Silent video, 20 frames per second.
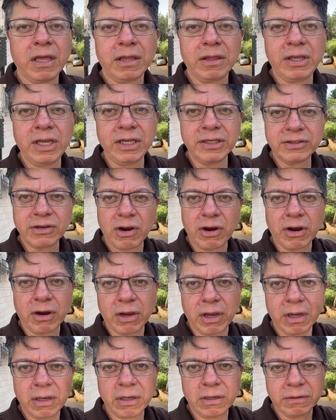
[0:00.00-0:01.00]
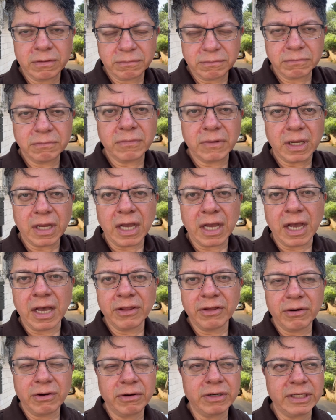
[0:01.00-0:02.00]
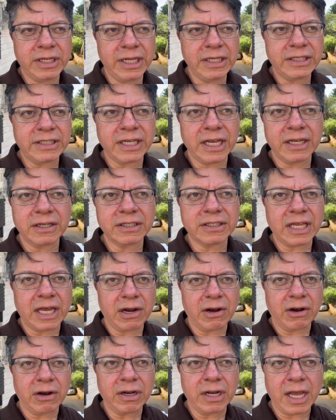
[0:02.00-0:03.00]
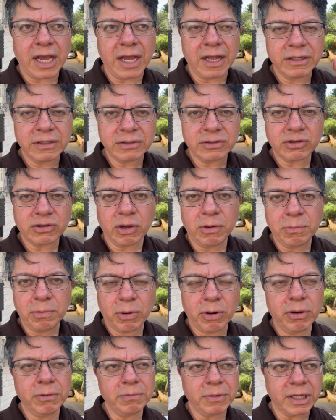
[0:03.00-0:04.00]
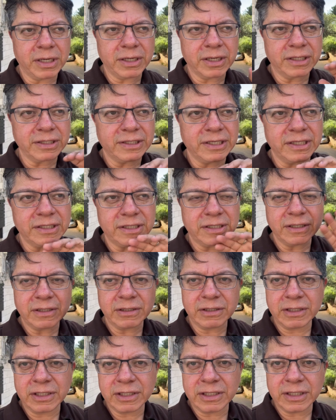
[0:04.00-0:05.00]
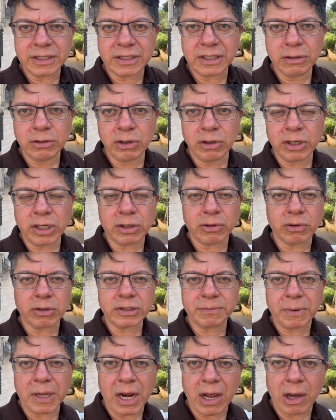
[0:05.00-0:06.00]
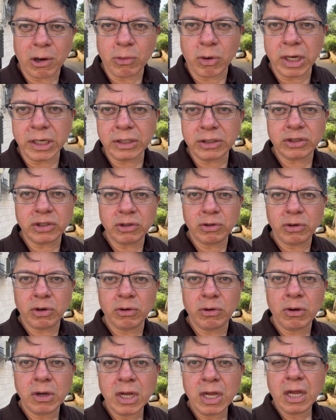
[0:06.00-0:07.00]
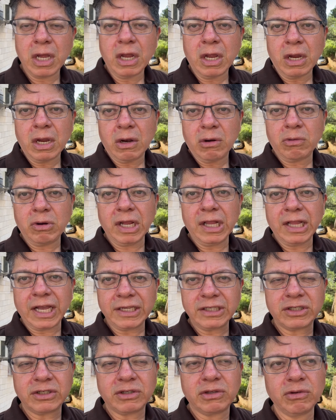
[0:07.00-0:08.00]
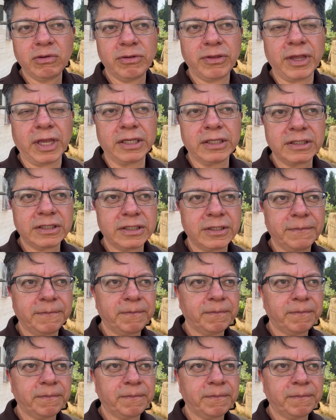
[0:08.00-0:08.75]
These are other details that are not so important because this is ludicrous, but I want you to realize two things.